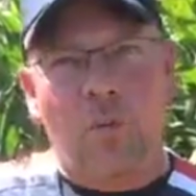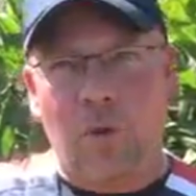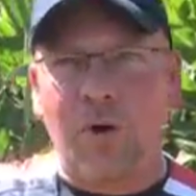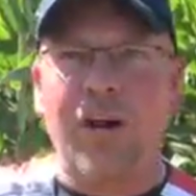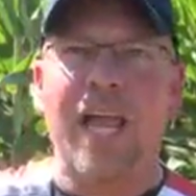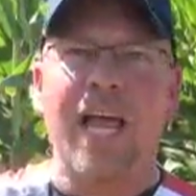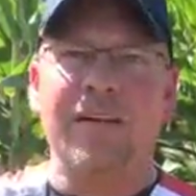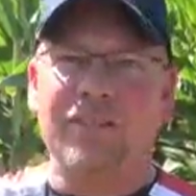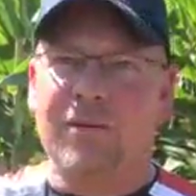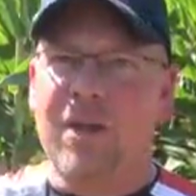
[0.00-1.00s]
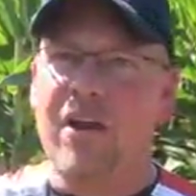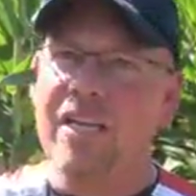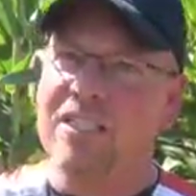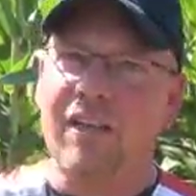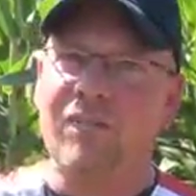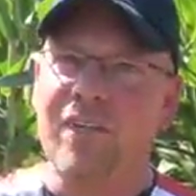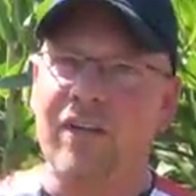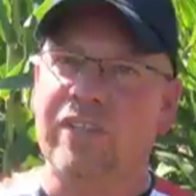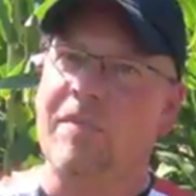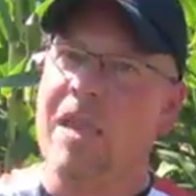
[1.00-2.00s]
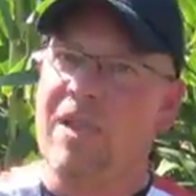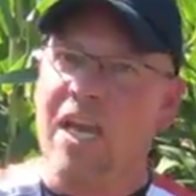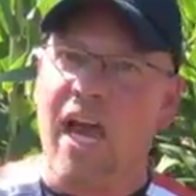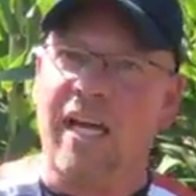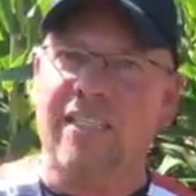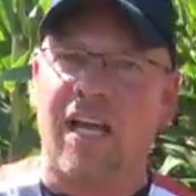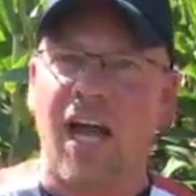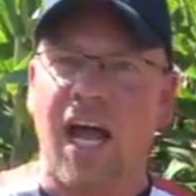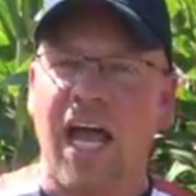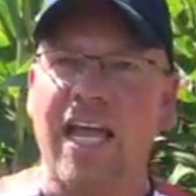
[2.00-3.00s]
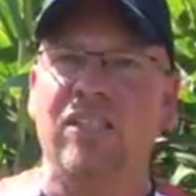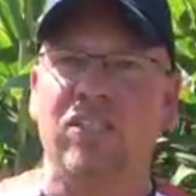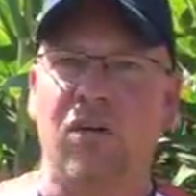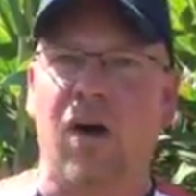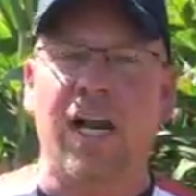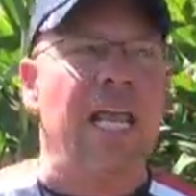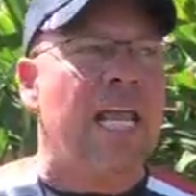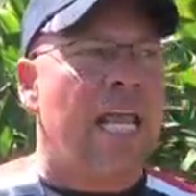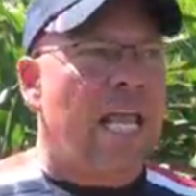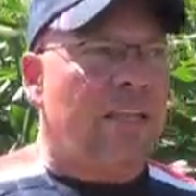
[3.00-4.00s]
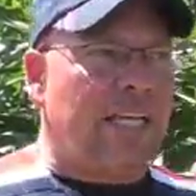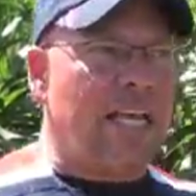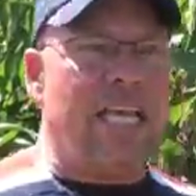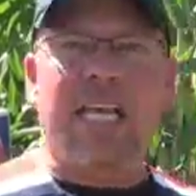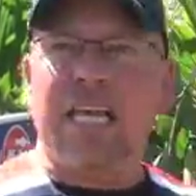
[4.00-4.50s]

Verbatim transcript: we're gonna have some areas in the field that maybe not as high and so on. The key